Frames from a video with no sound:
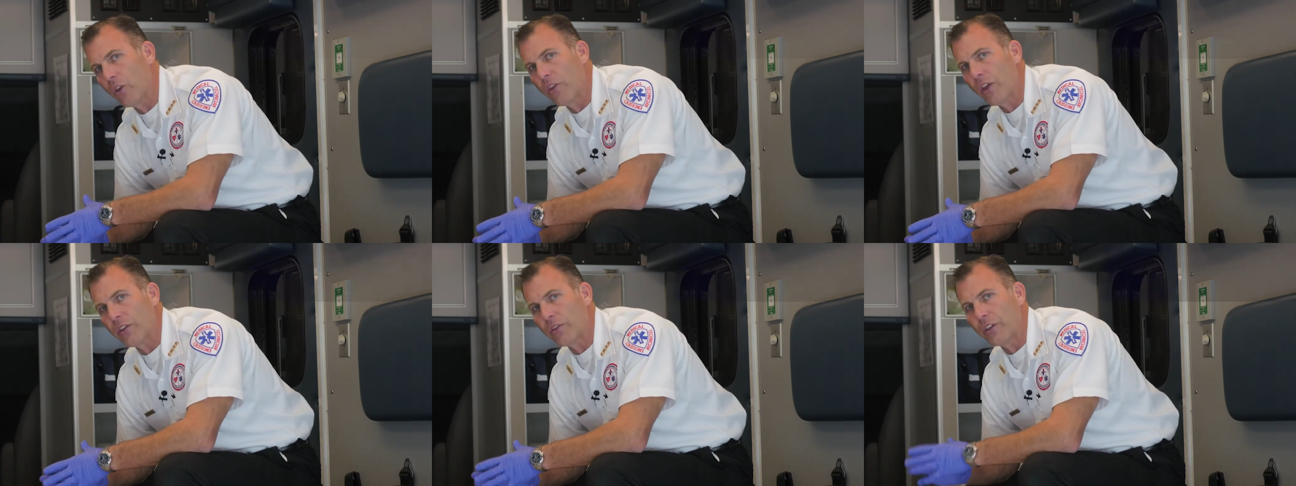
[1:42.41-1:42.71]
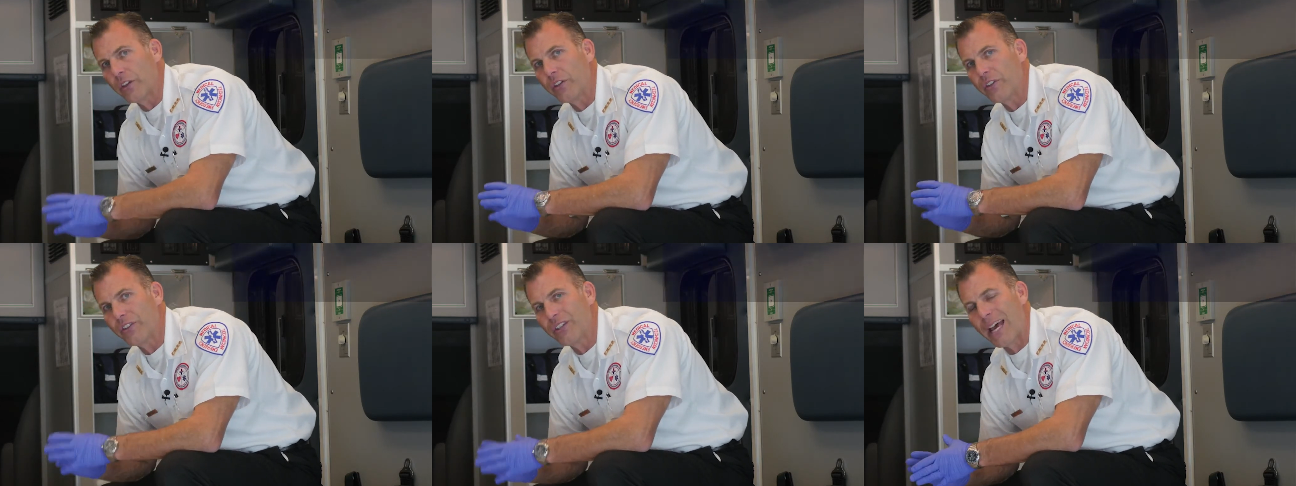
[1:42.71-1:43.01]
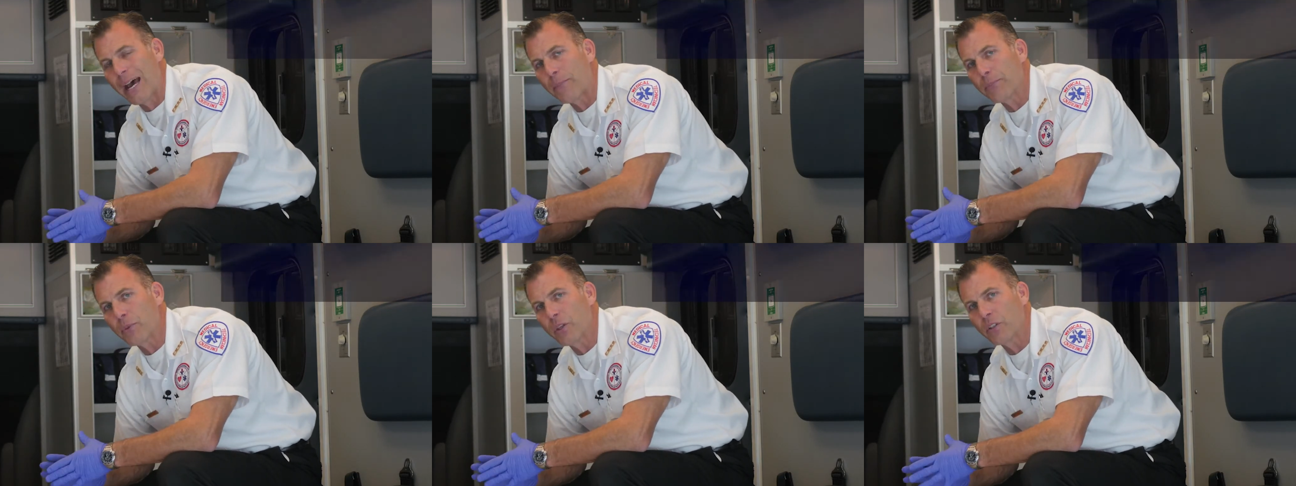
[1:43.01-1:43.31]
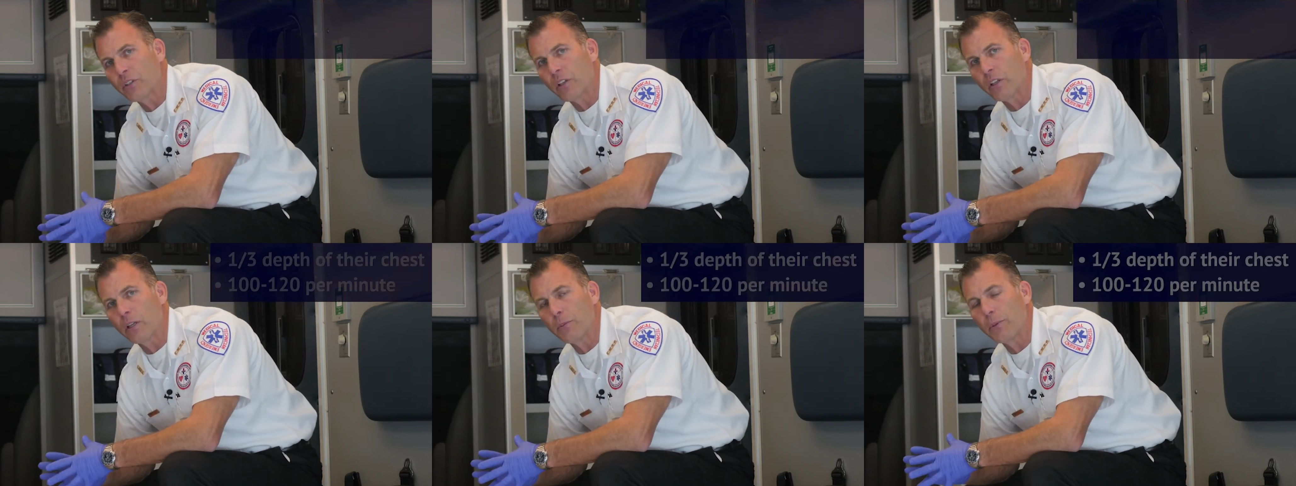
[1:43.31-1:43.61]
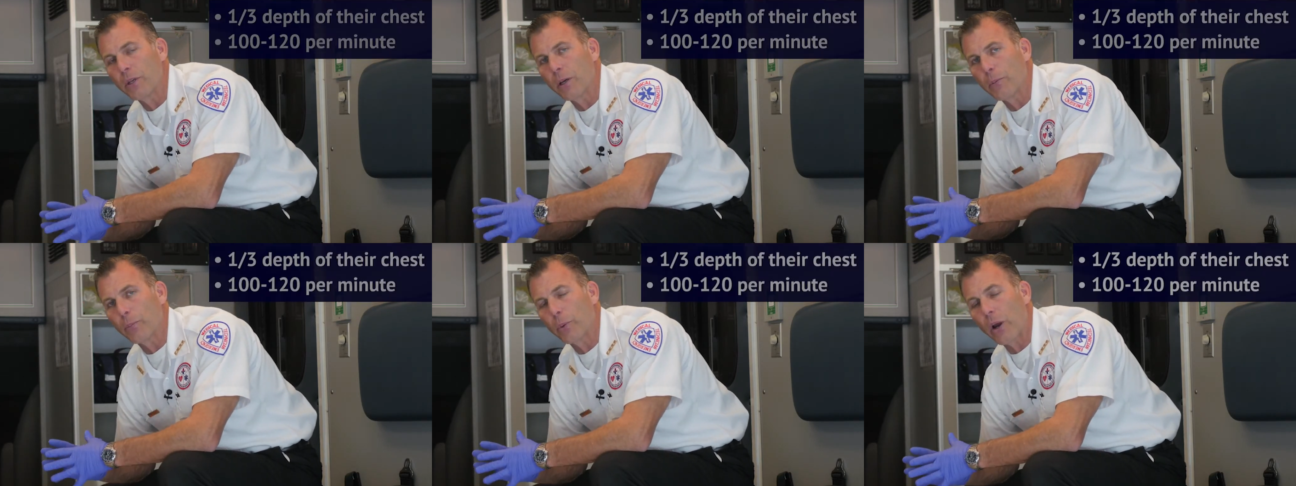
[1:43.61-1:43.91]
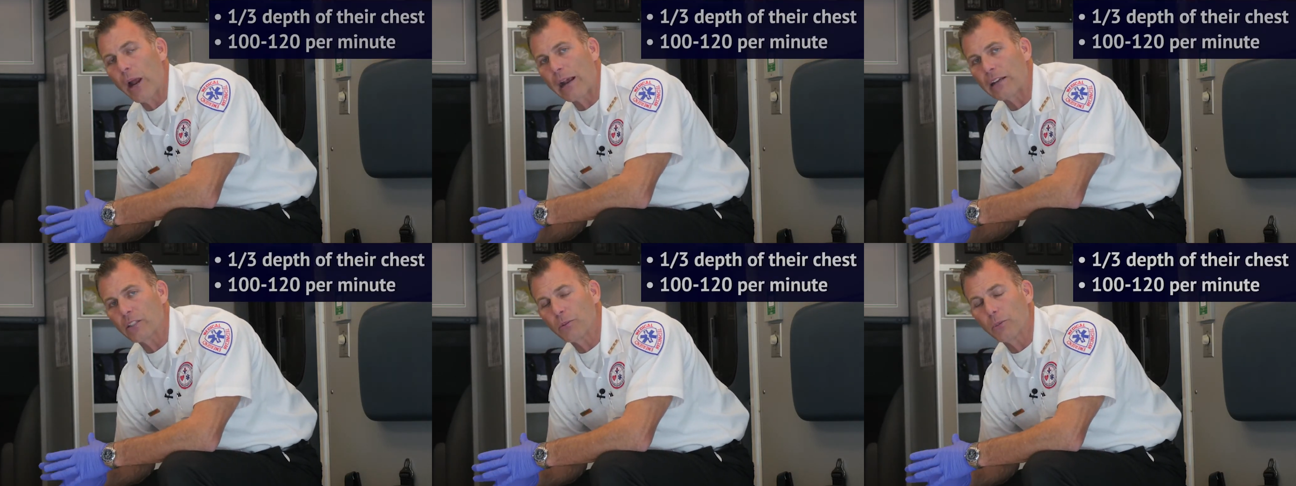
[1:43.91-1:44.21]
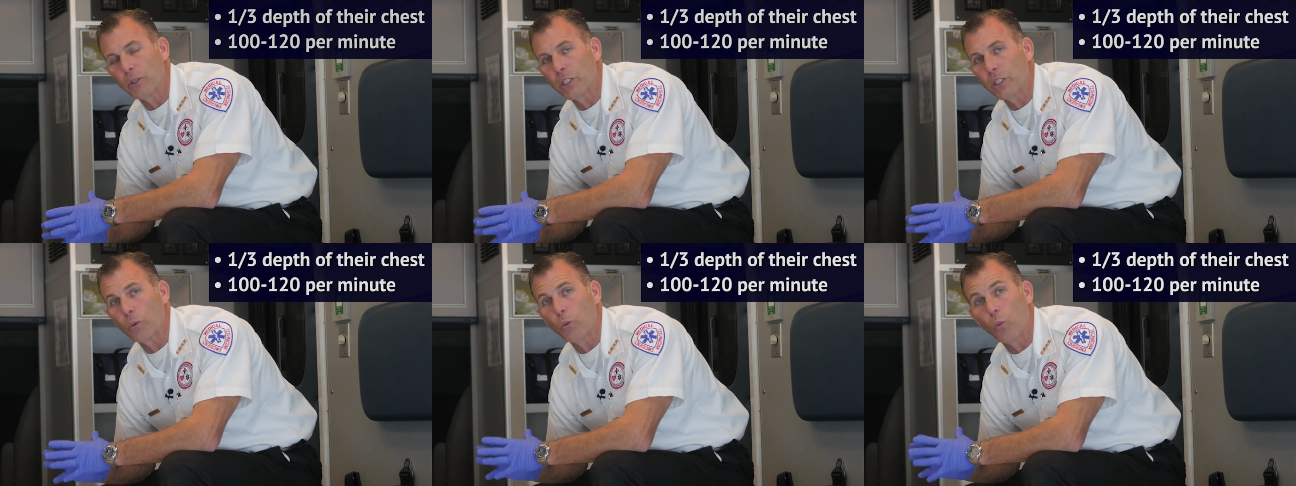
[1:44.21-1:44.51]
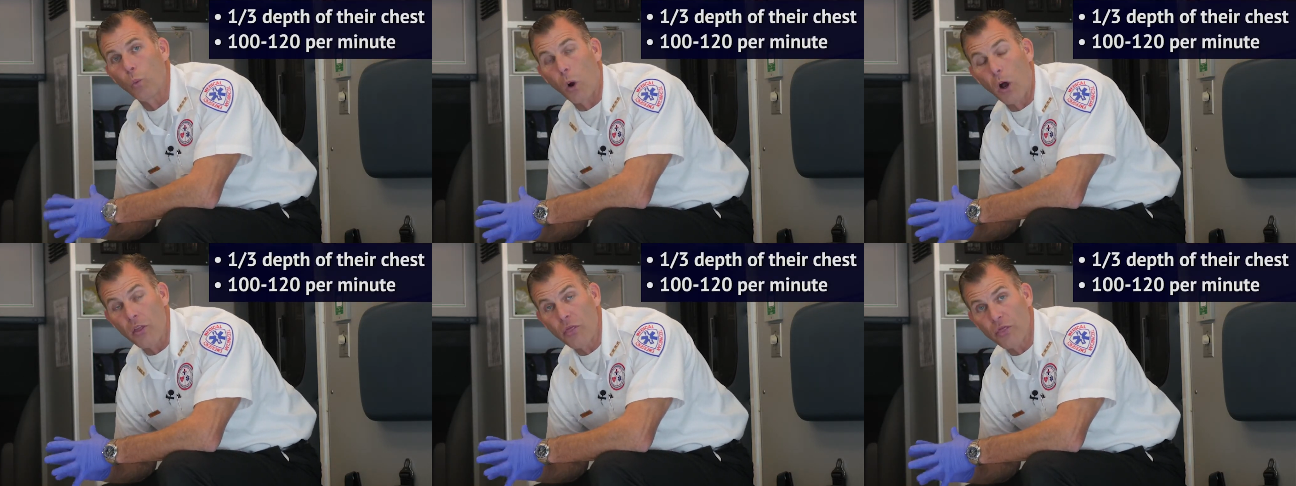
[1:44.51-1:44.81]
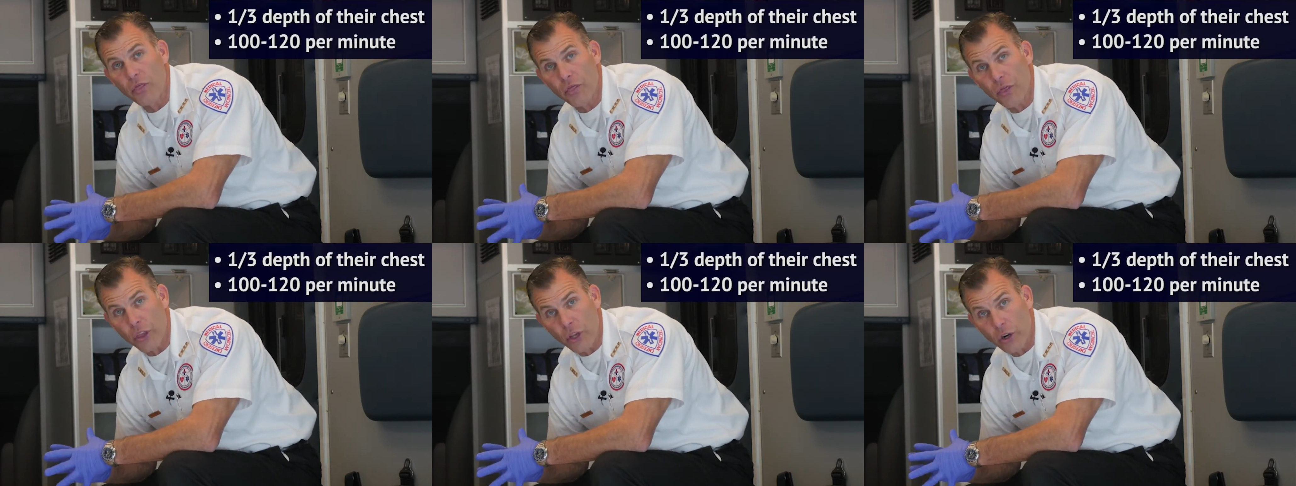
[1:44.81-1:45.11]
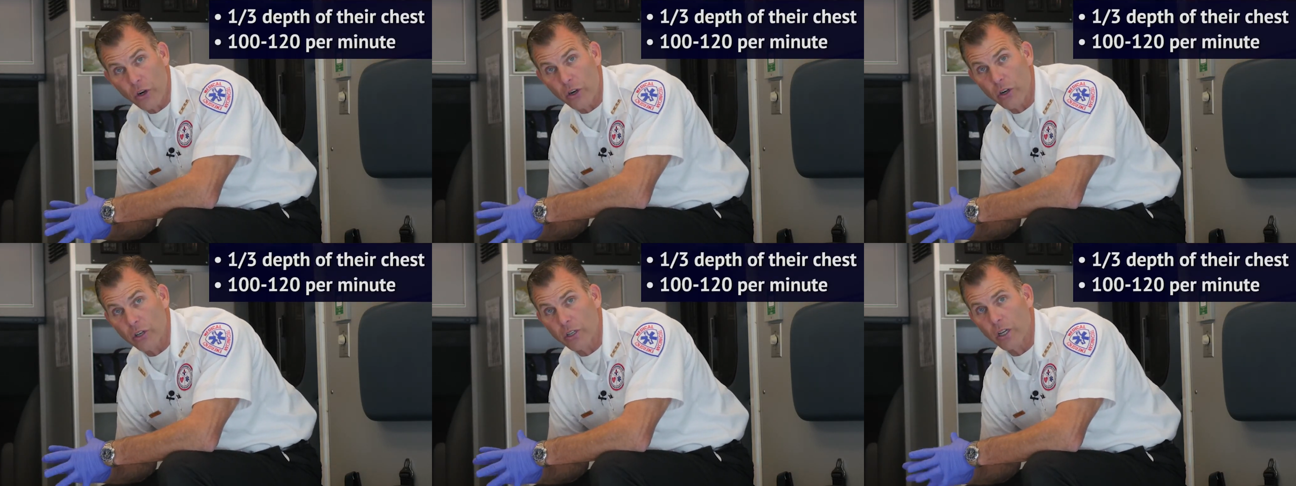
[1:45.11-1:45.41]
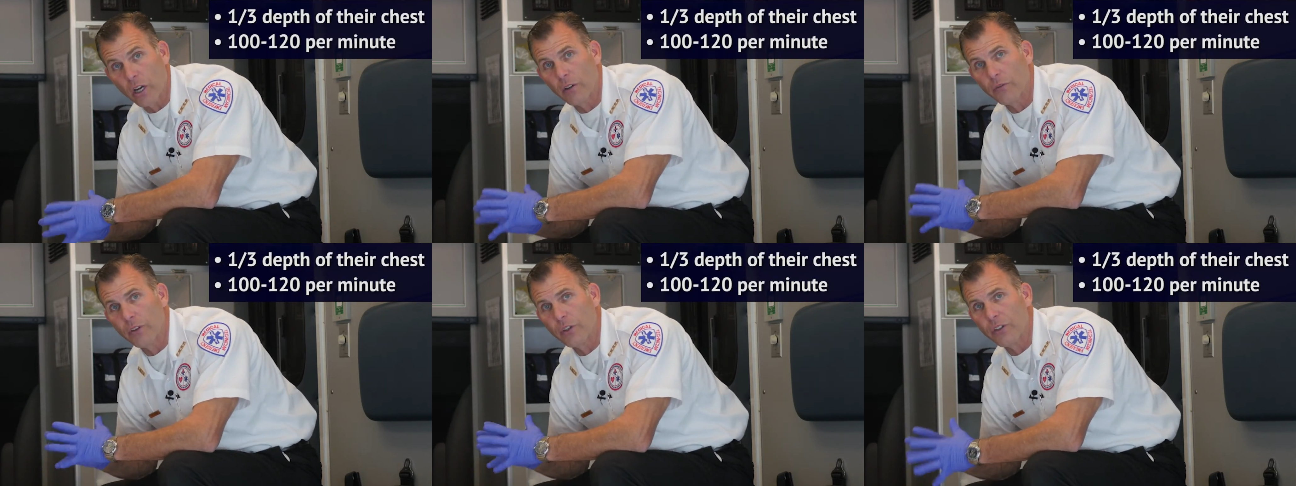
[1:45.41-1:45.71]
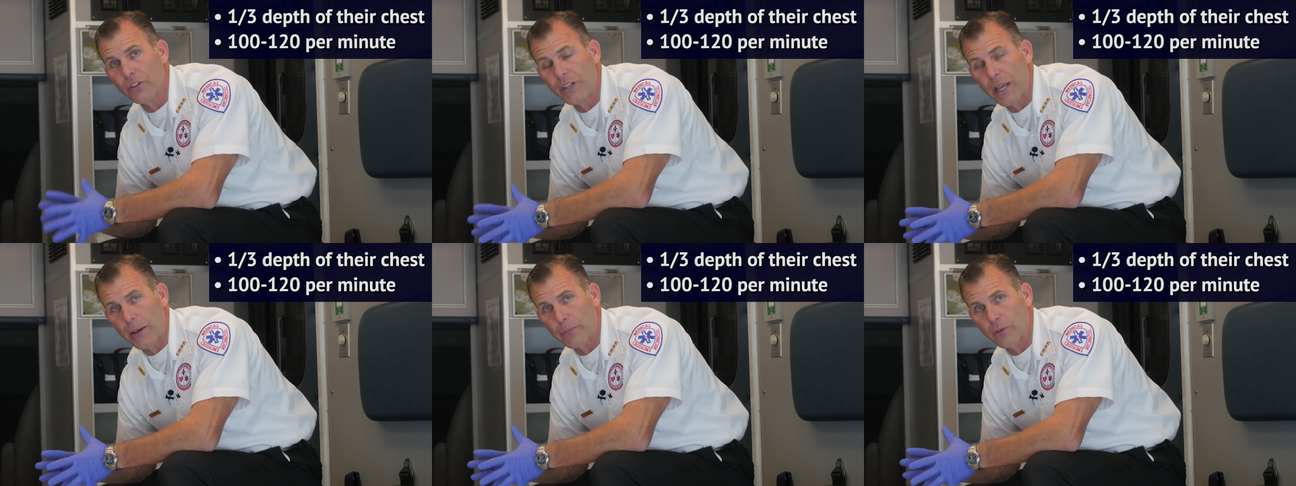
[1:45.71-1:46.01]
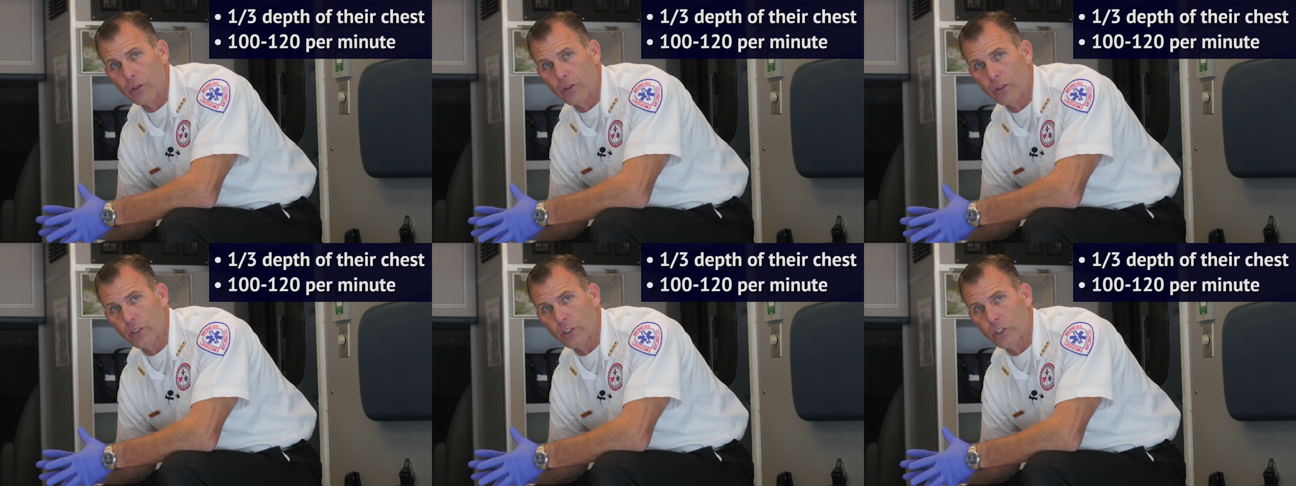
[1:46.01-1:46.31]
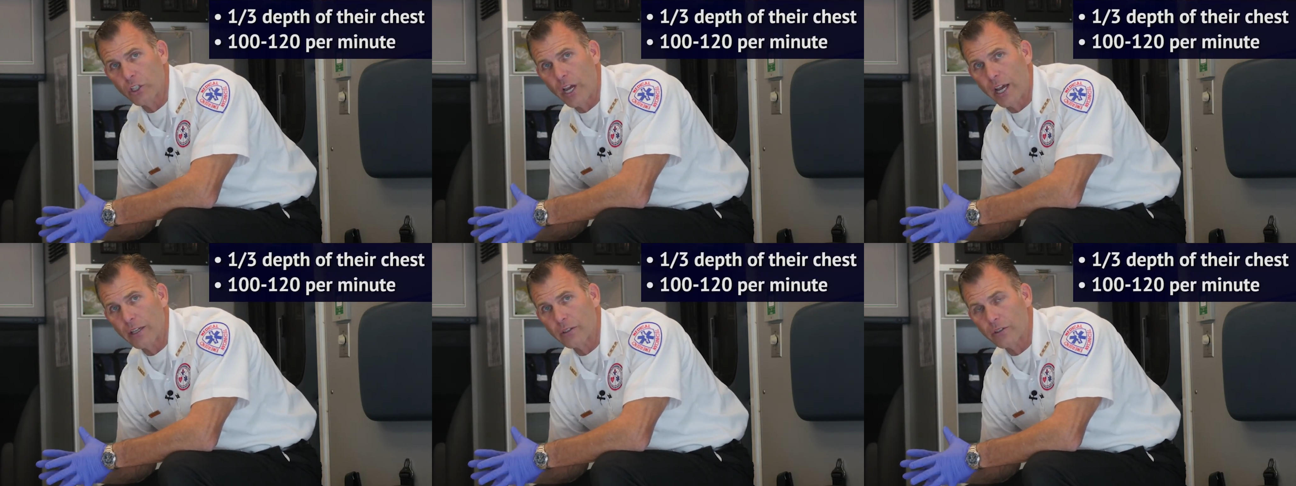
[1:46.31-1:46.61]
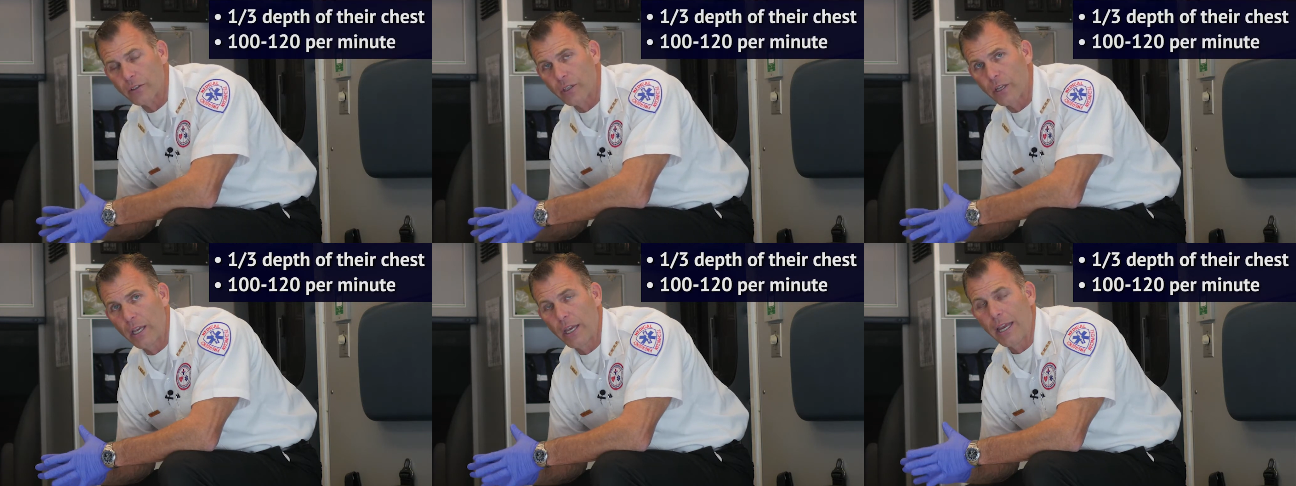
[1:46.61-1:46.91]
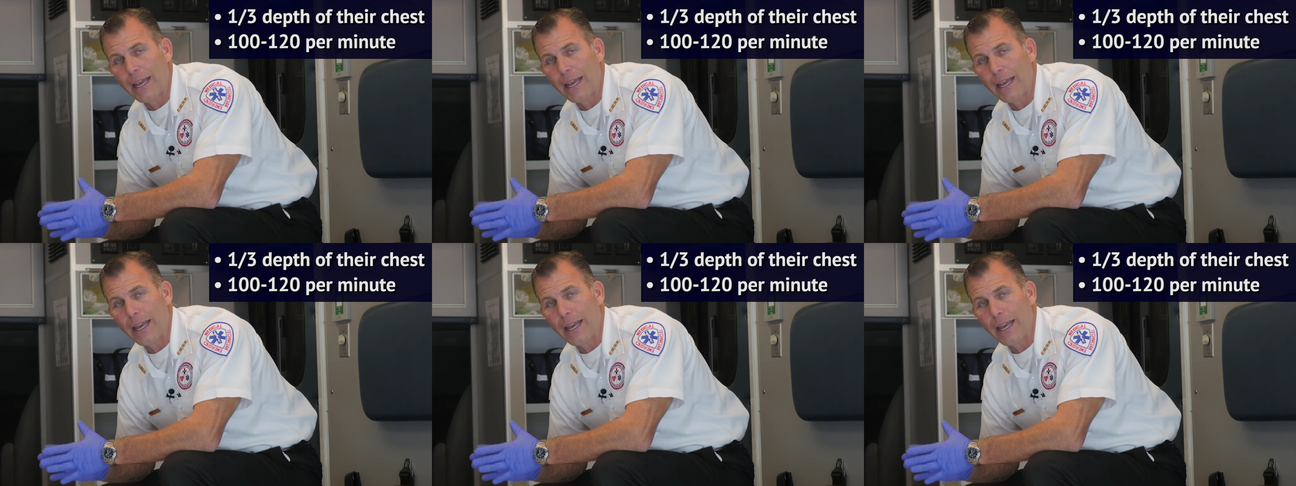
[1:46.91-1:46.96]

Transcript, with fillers: that the depth is gonna be approximately one third of the depth of the chest,